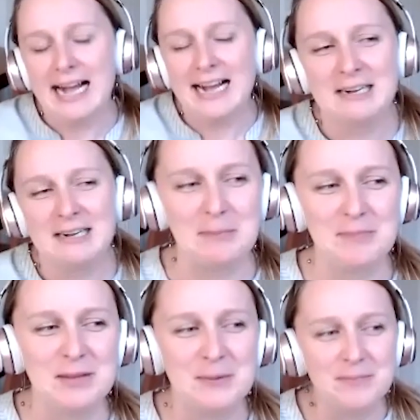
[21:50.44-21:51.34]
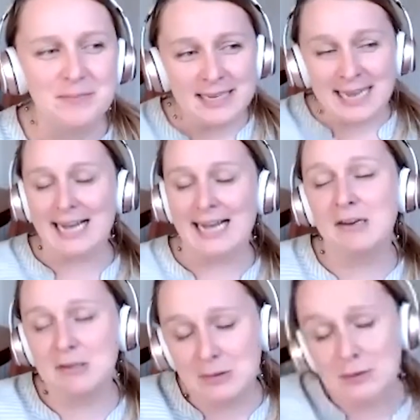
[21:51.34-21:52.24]
But yeah,
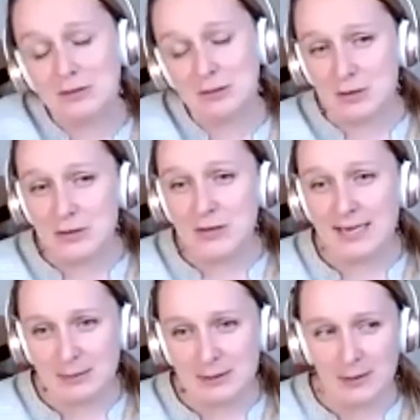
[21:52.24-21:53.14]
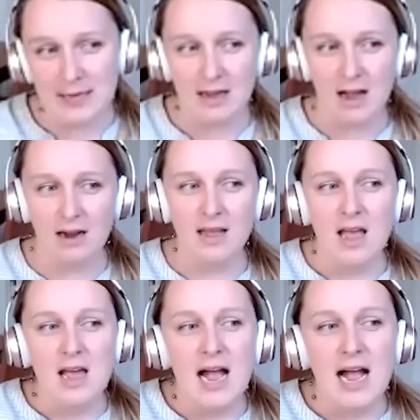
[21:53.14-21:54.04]
out of school. So you guys were quite young,
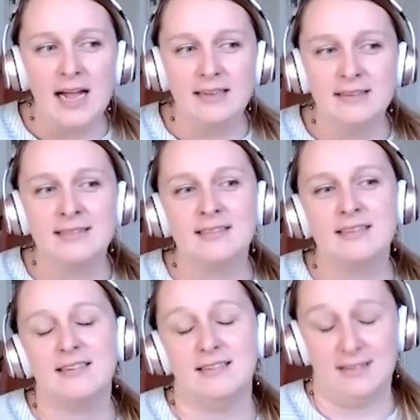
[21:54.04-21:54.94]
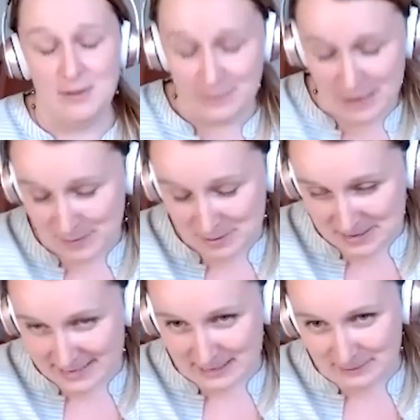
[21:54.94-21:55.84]
and you've now been in
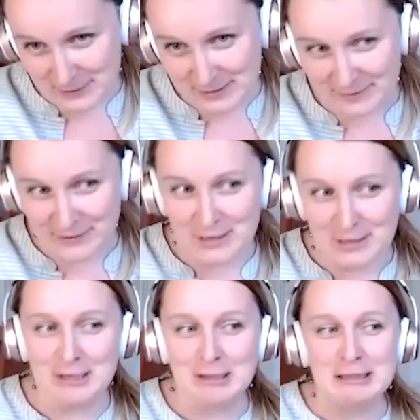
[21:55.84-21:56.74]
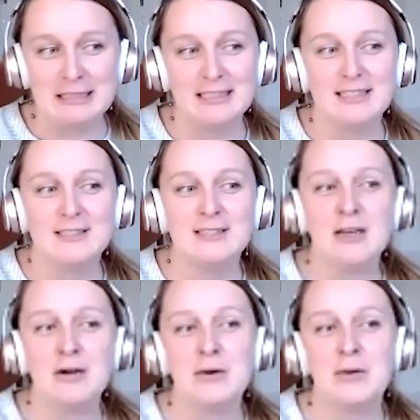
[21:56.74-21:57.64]
business for 11 years.
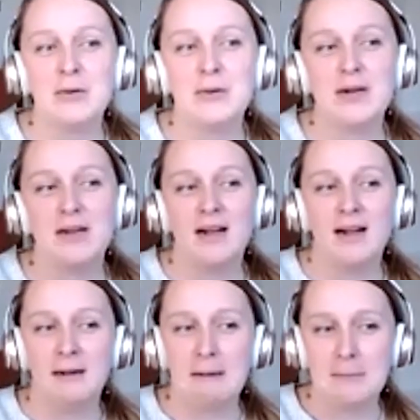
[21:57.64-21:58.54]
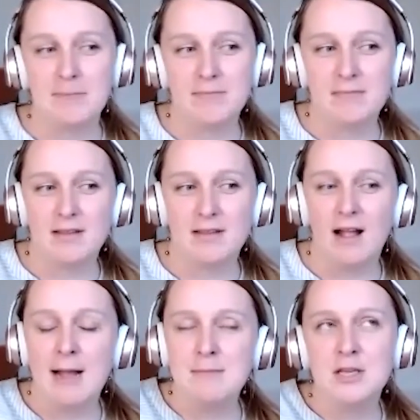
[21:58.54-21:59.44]
So I'm
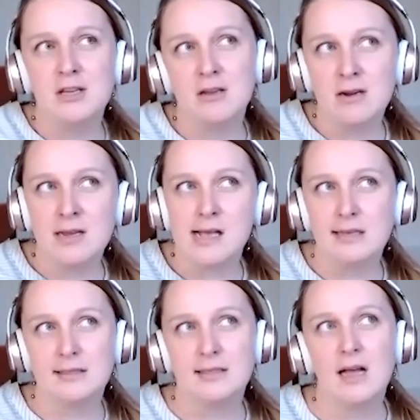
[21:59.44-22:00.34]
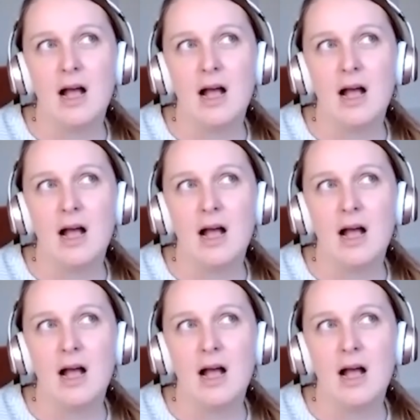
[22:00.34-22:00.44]
curious